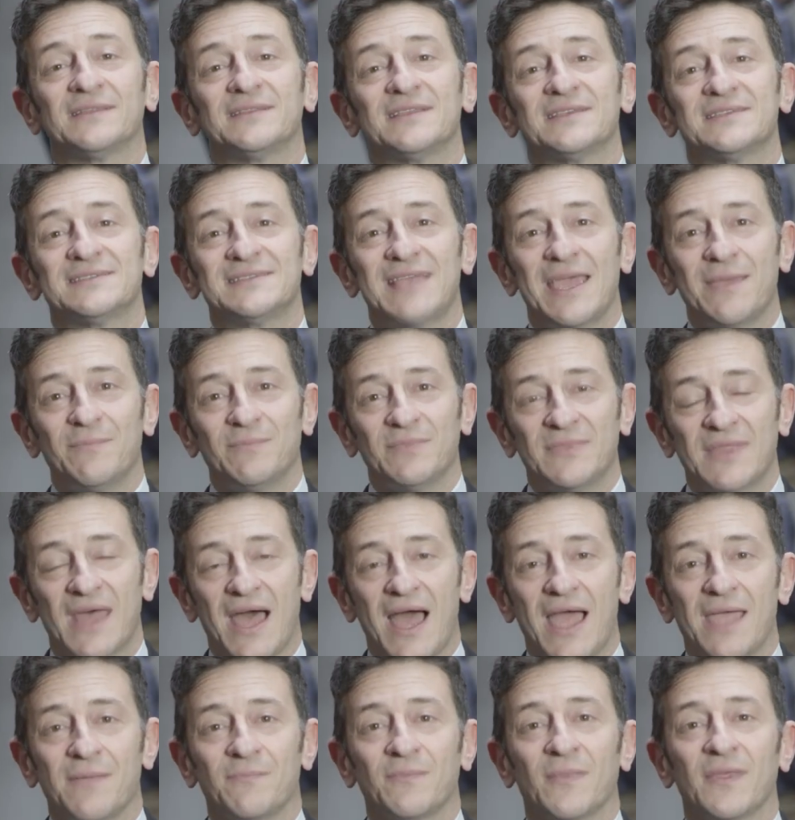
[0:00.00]
at the same
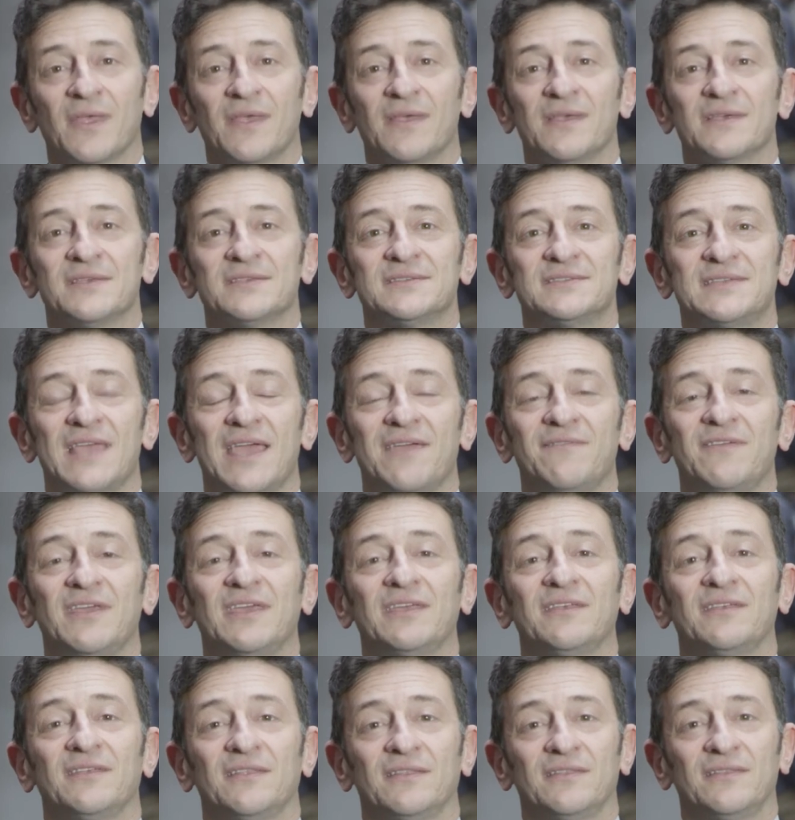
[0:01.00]
time saving
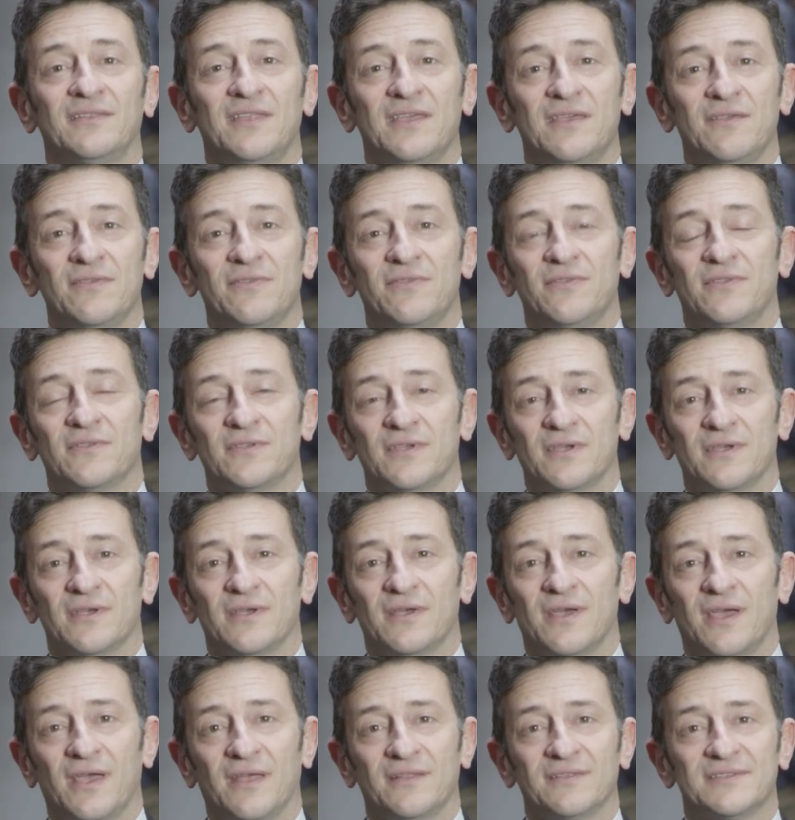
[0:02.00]
teeth
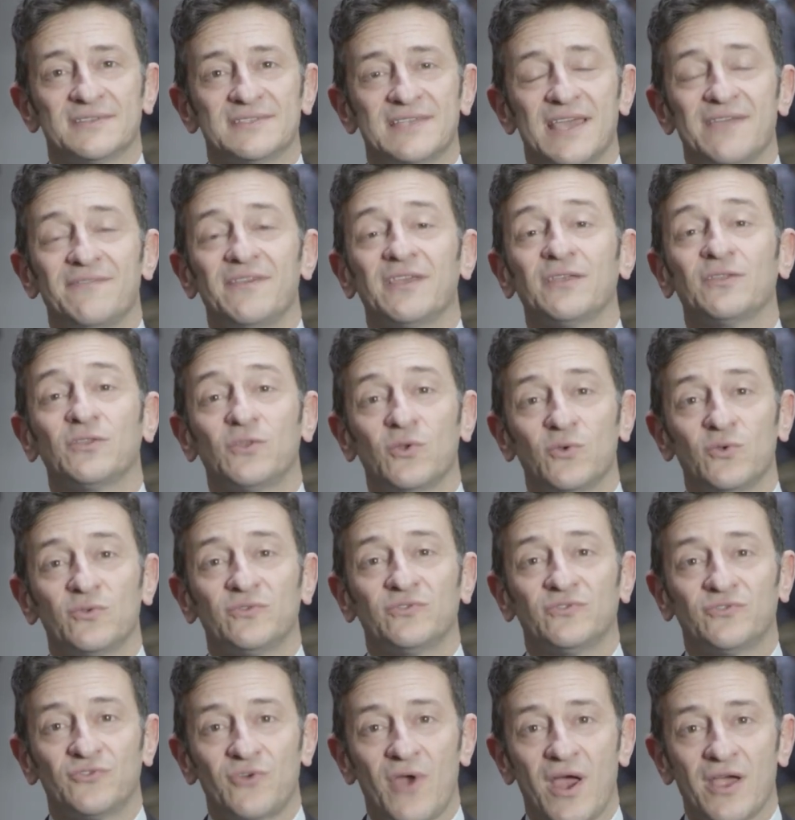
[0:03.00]
and saving tooth
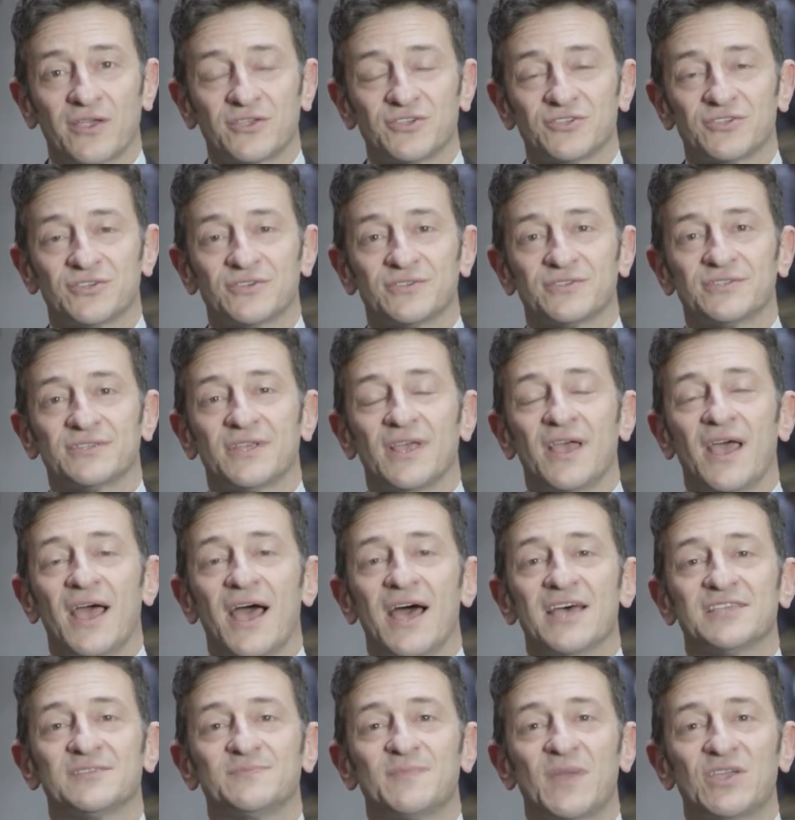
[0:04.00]
structures
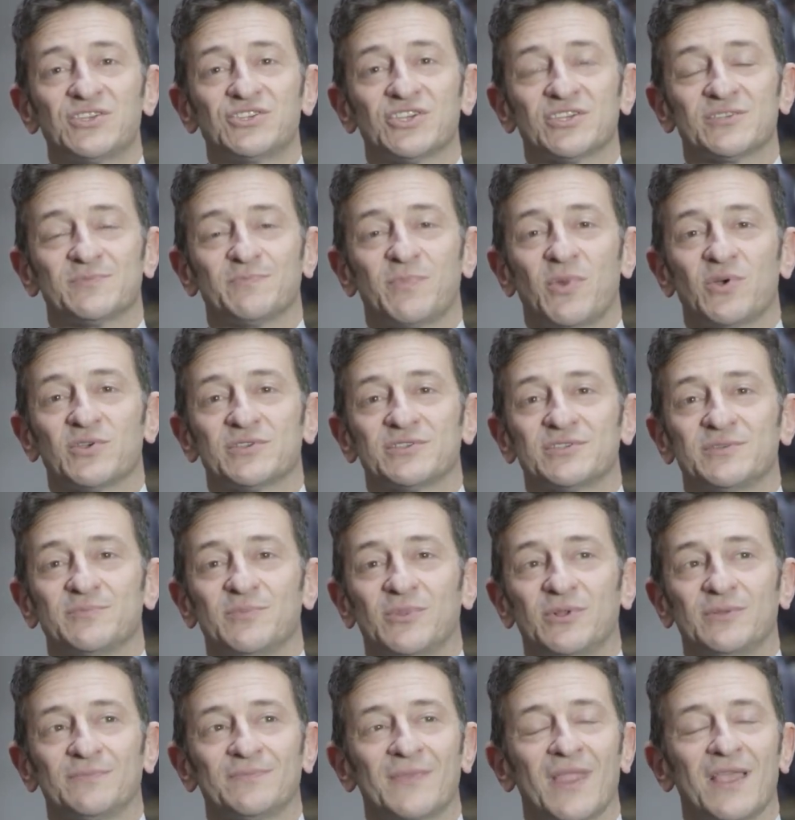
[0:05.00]
as much as possible.